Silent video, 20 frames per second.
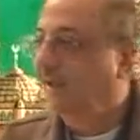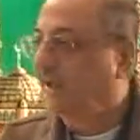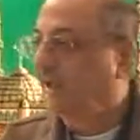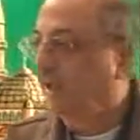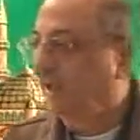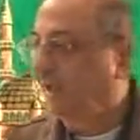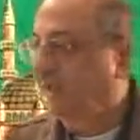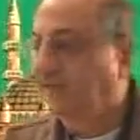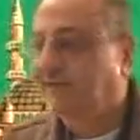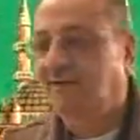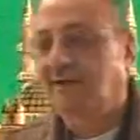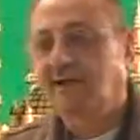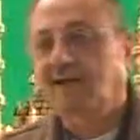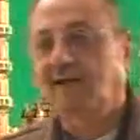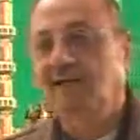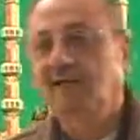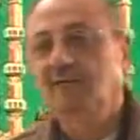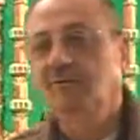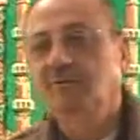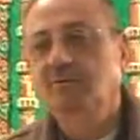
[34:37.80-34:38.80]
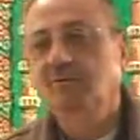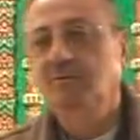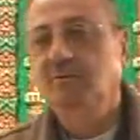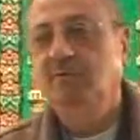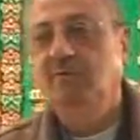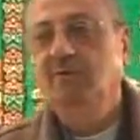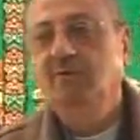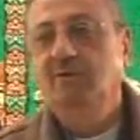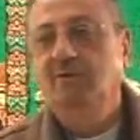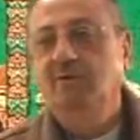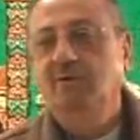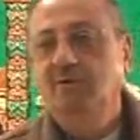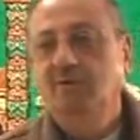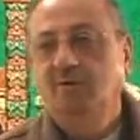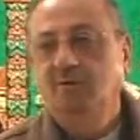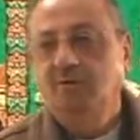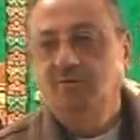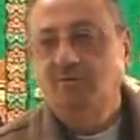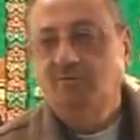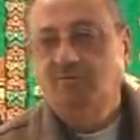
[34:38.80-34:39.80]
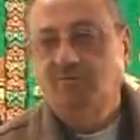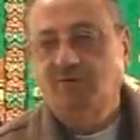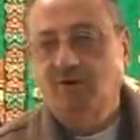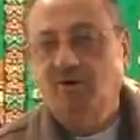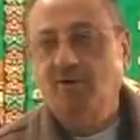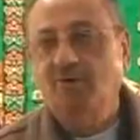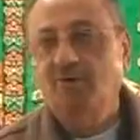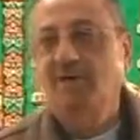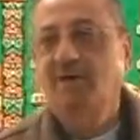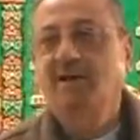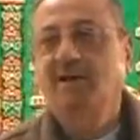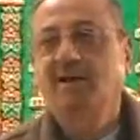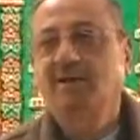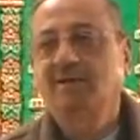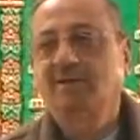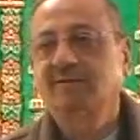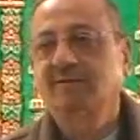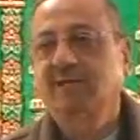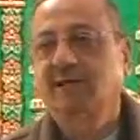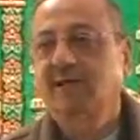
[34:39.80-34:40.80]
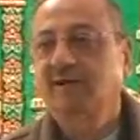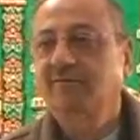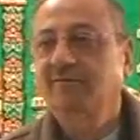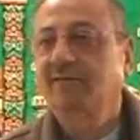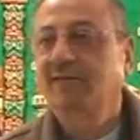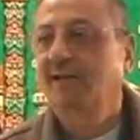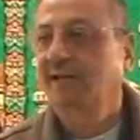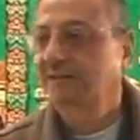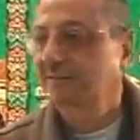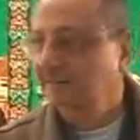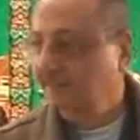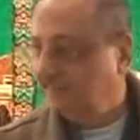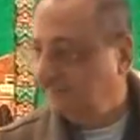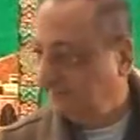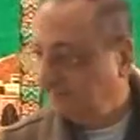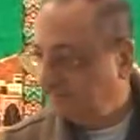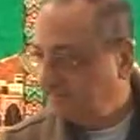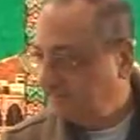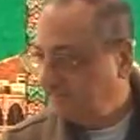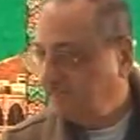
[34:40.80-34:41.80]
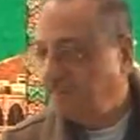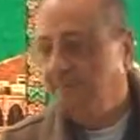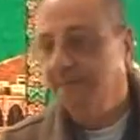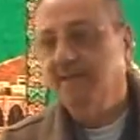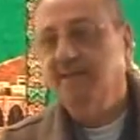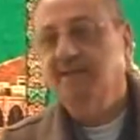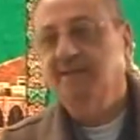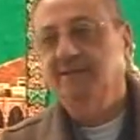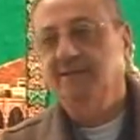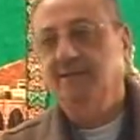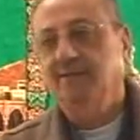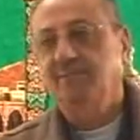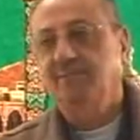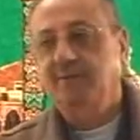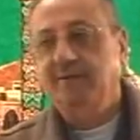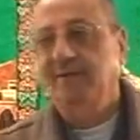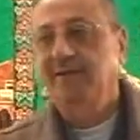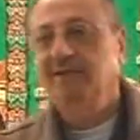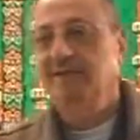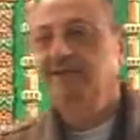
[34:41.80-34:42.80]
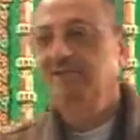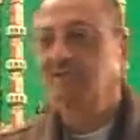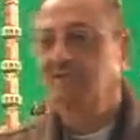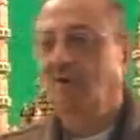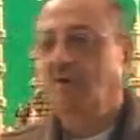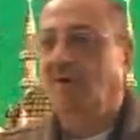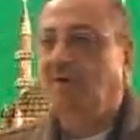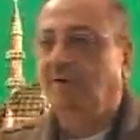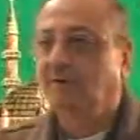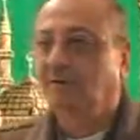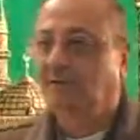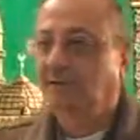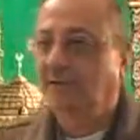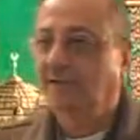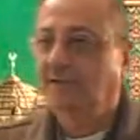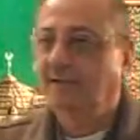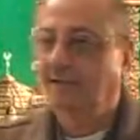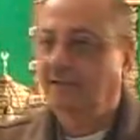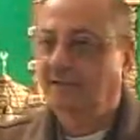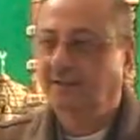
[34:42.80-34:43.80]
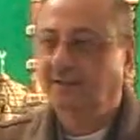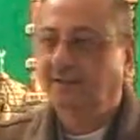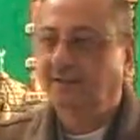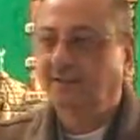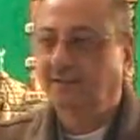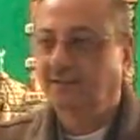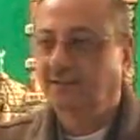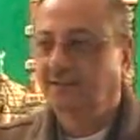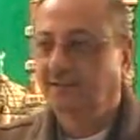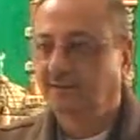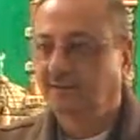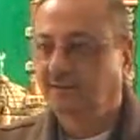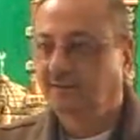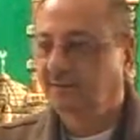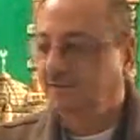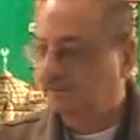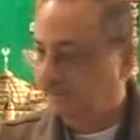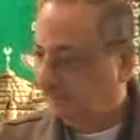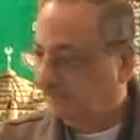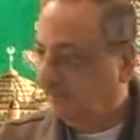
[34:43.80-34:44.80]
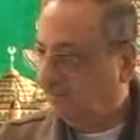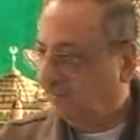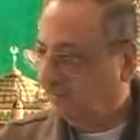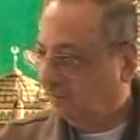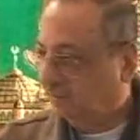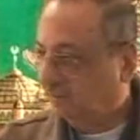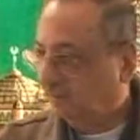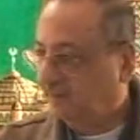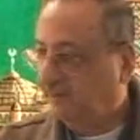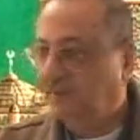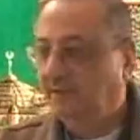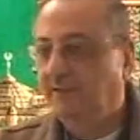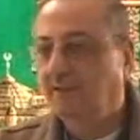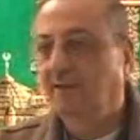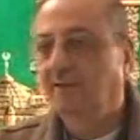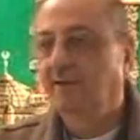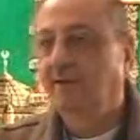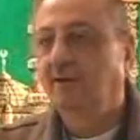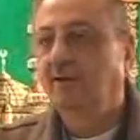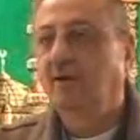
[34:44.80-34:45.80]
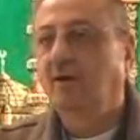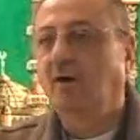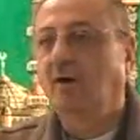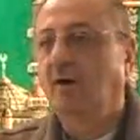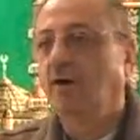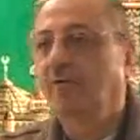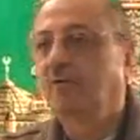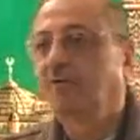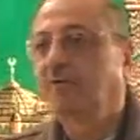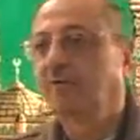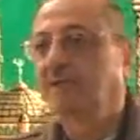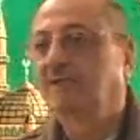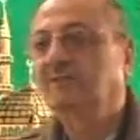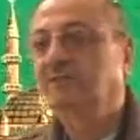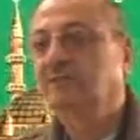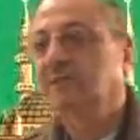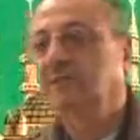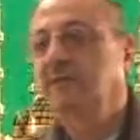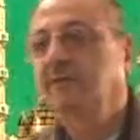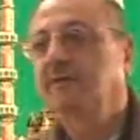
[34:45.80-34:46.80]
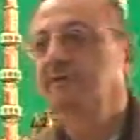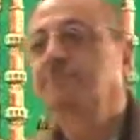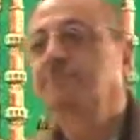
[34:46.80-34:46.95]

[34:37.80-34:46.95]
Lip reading: al-kalamu fawka al-tawilati. The pen is on the table. Or you can say